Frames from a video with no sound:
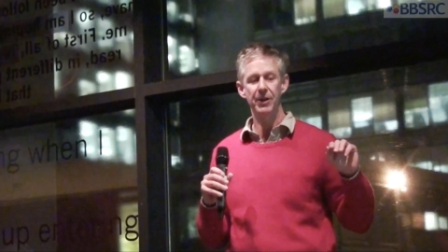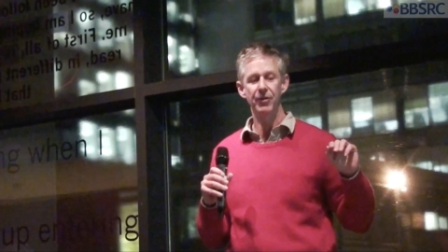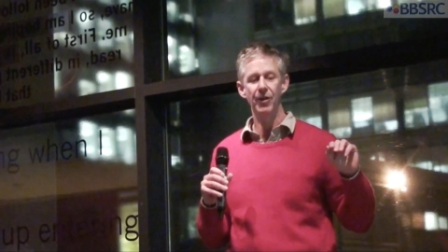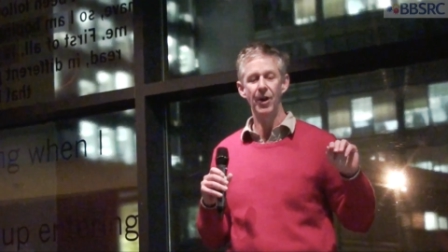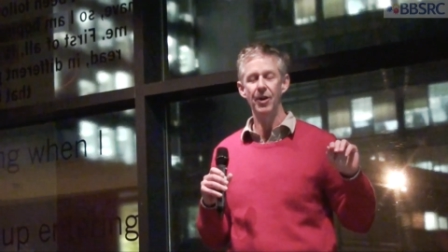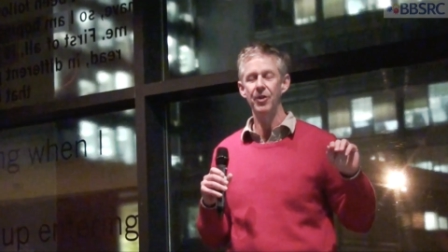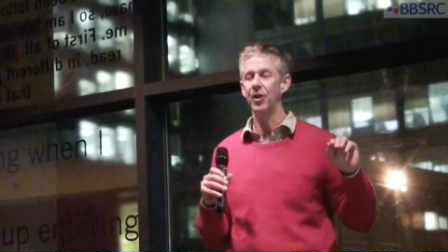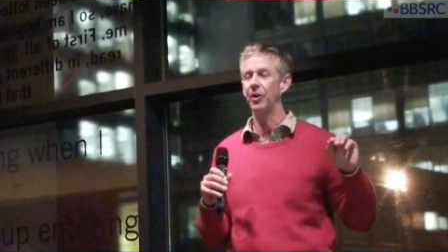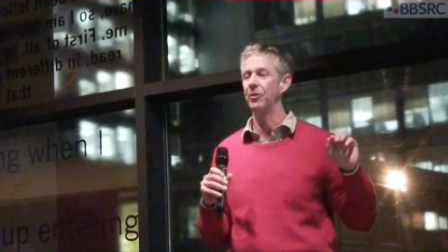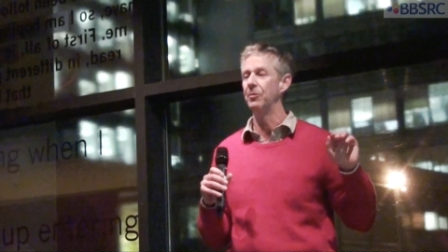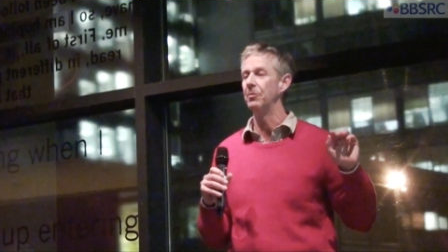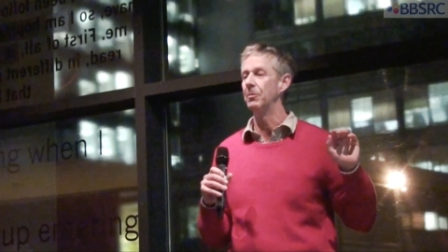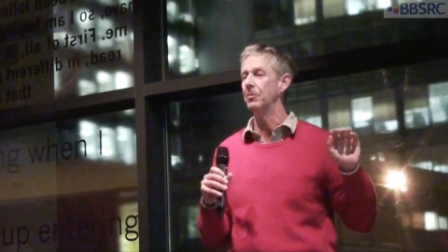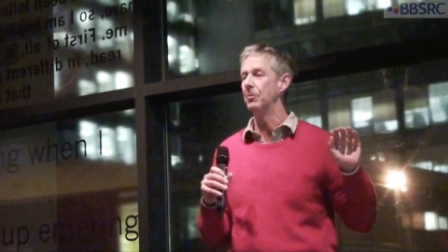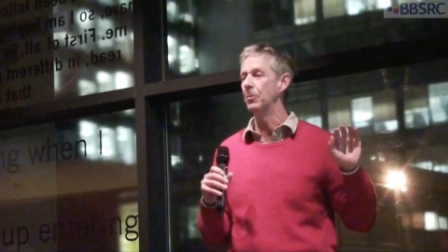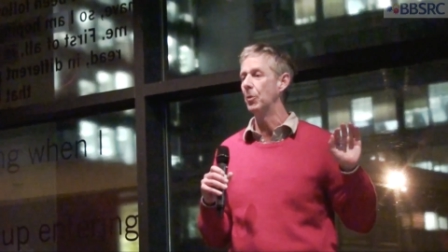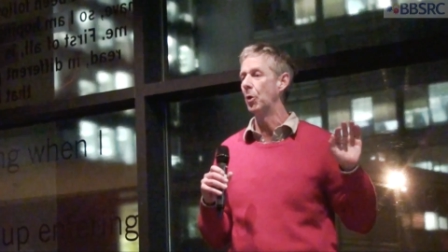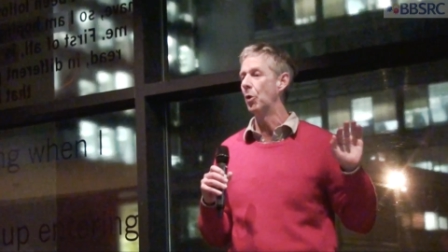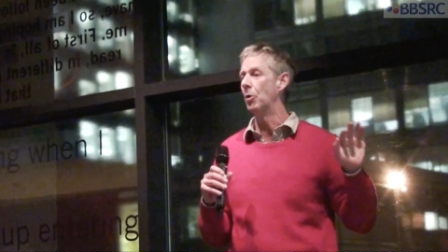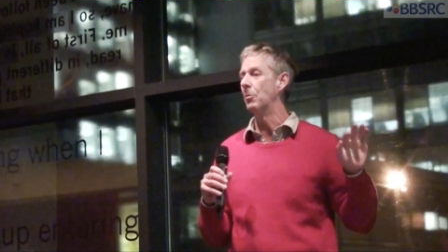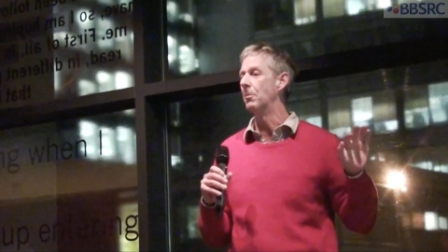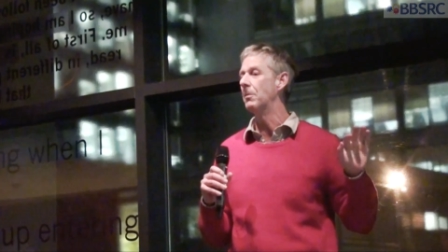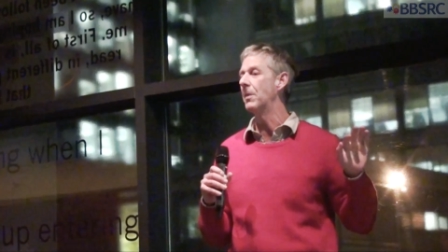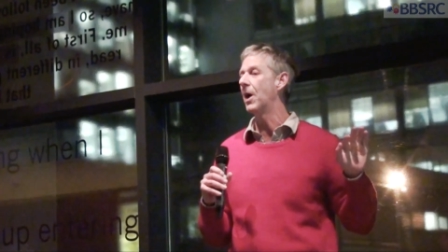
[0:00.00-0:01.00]
grown on
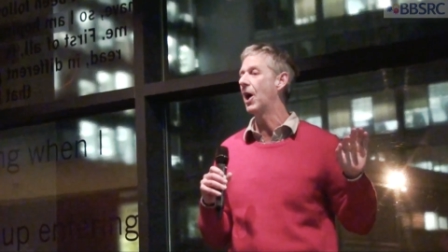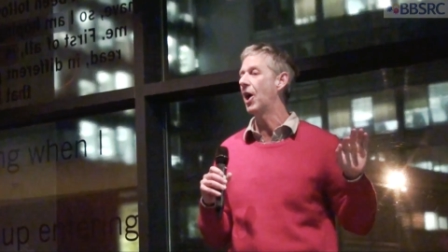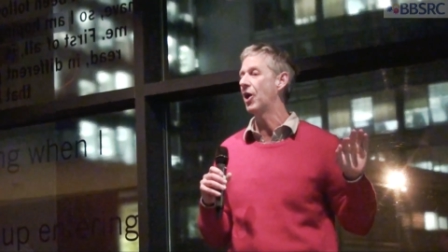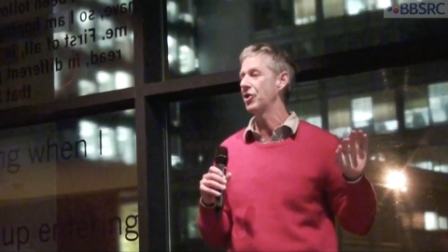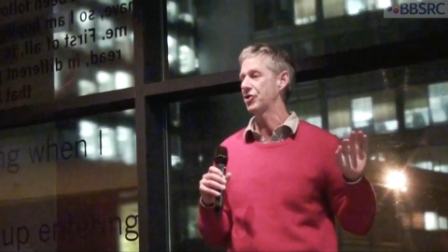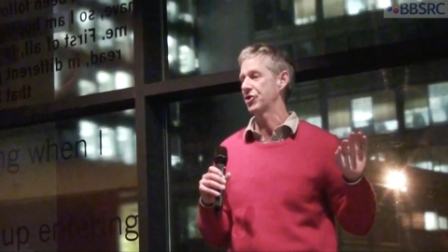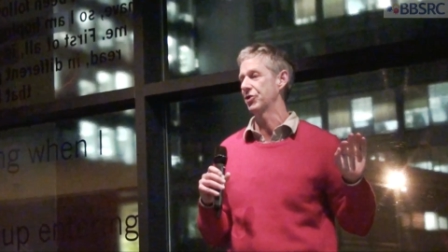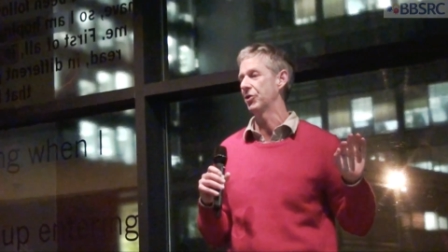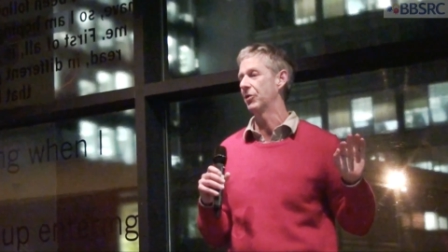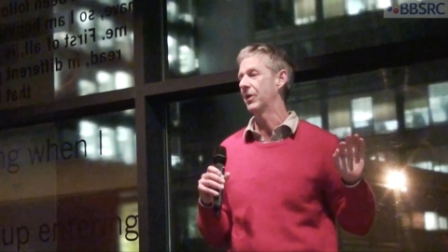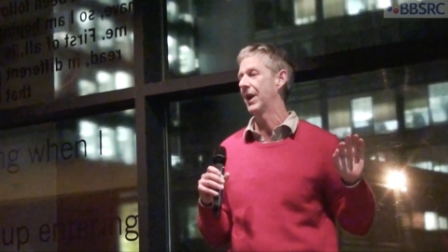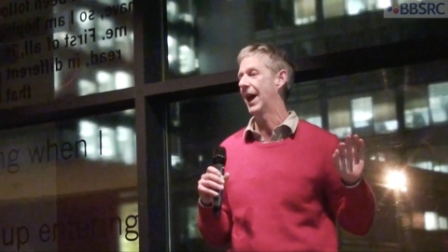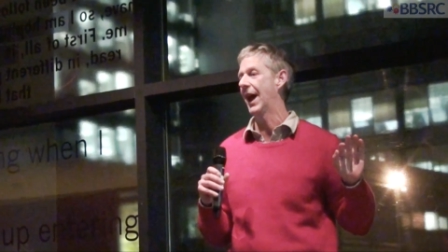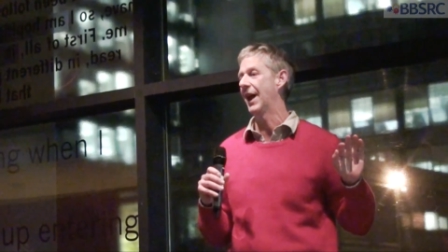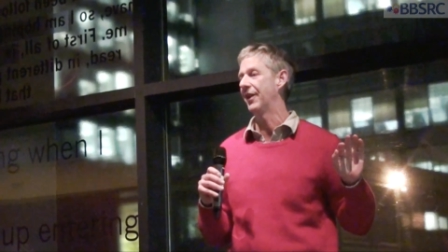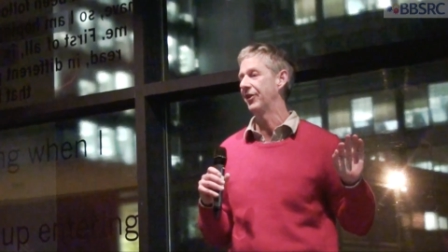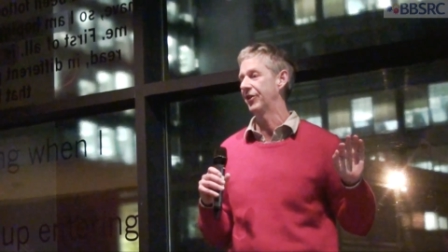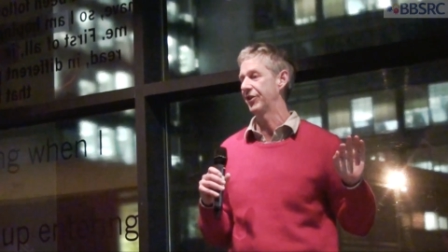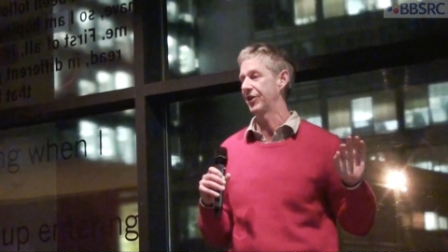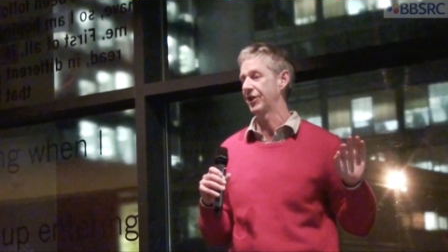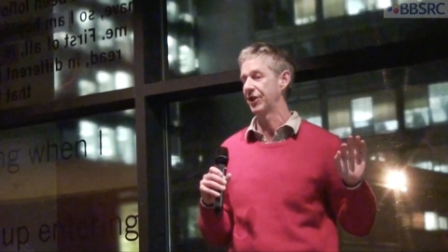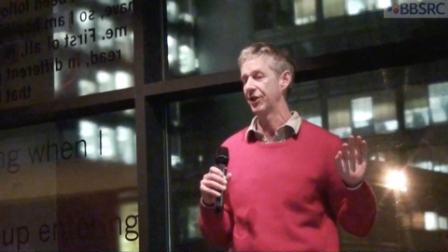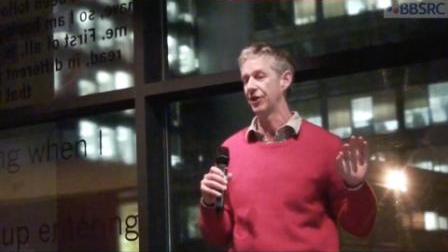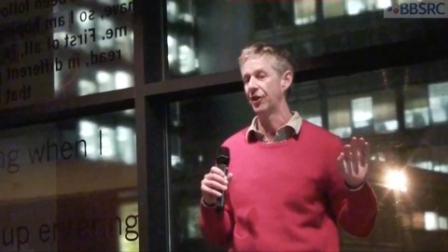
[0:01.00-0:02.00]
more marginal
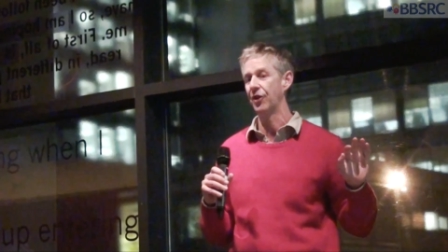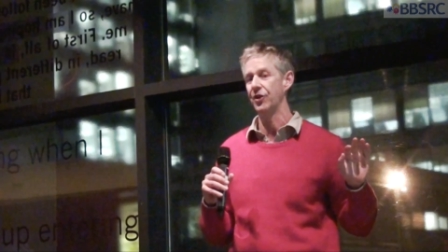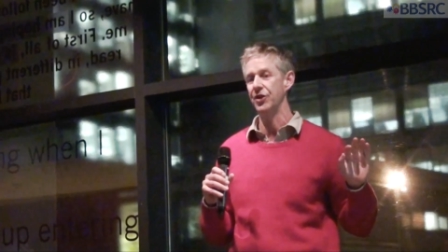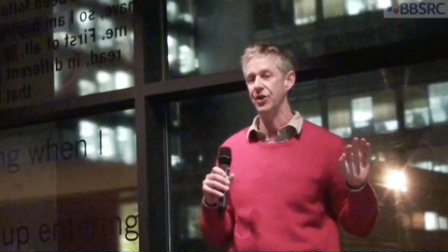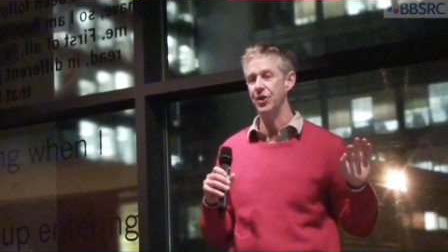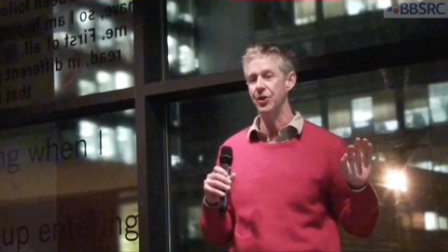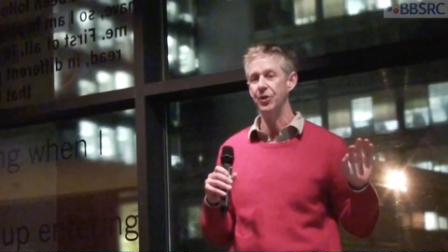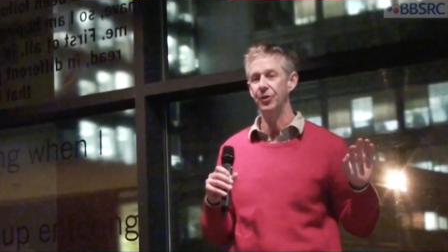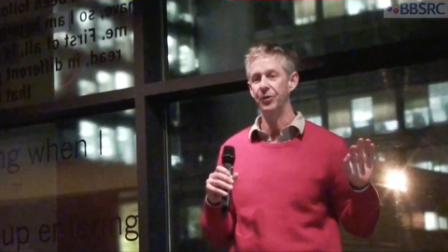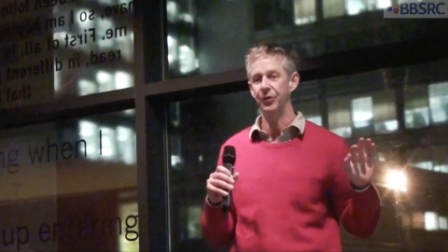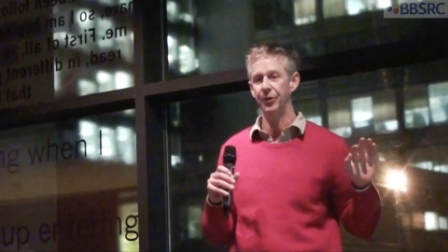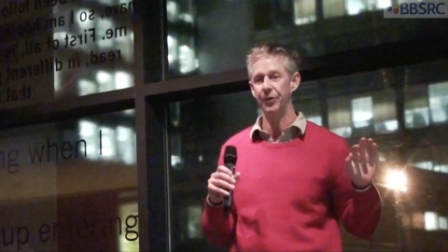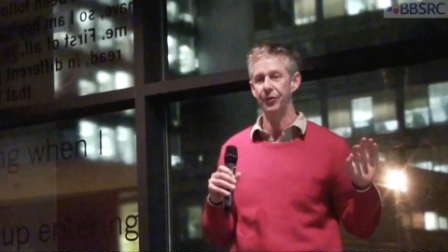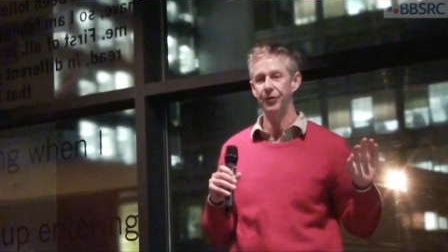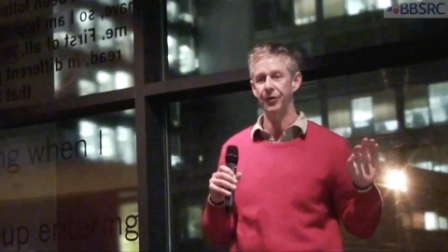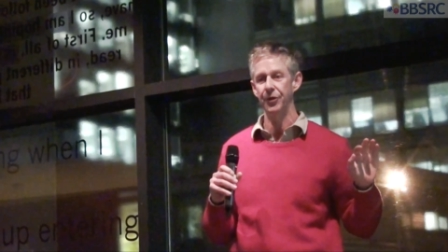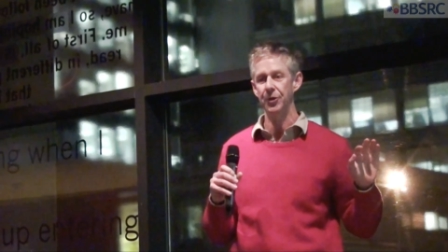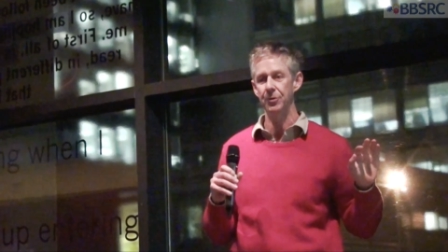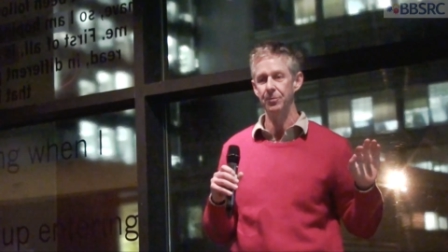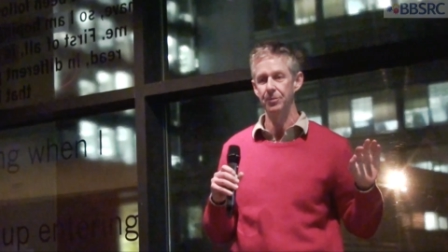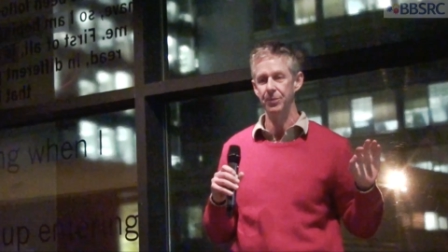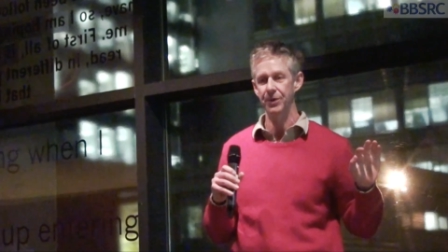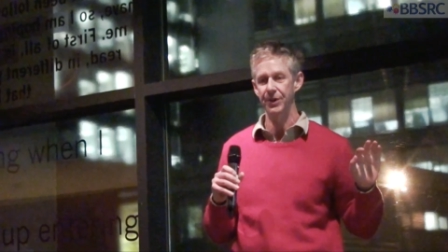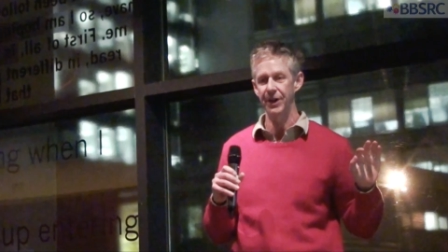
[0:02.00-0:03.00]
lands that are not used for
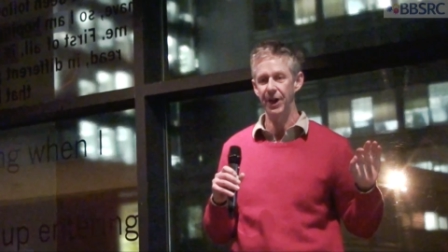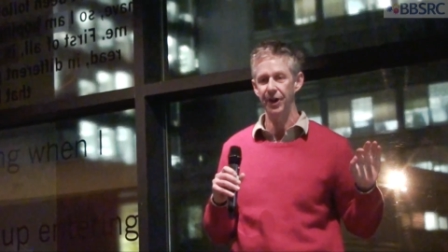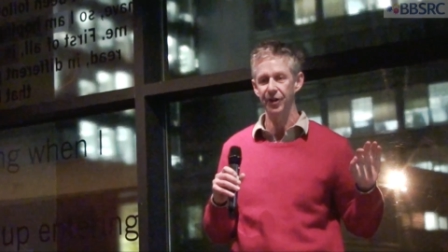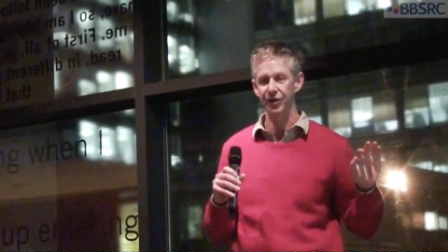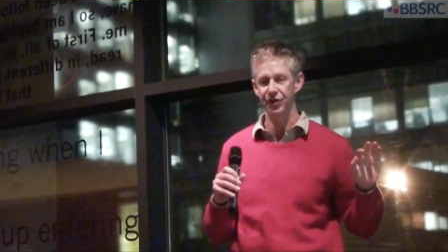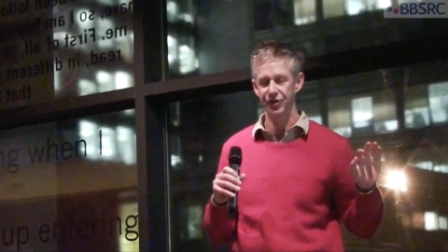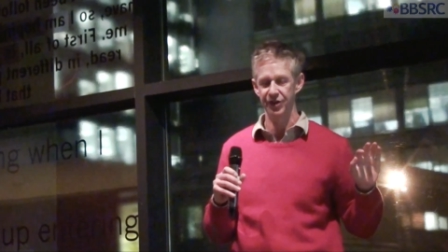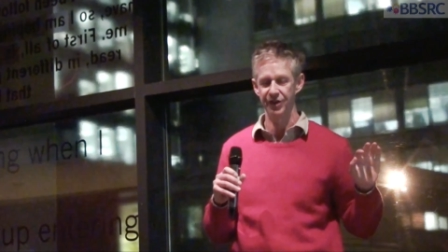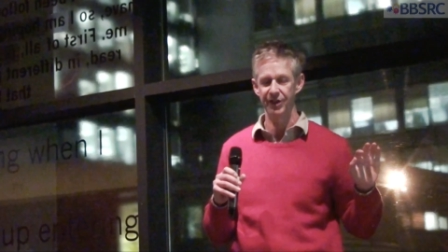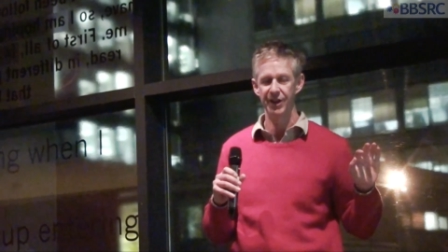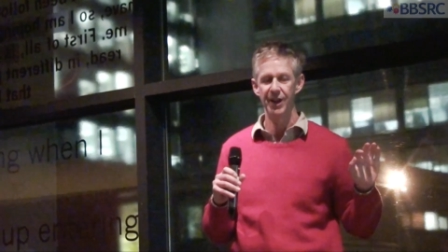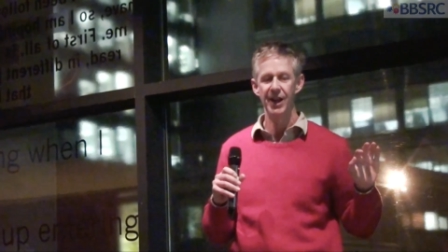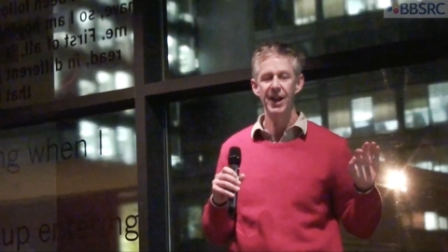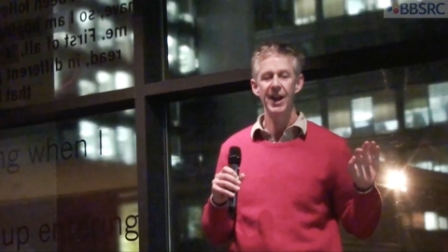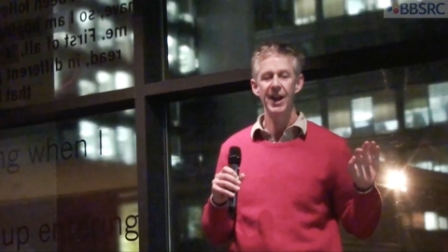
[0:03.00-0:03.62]
food production.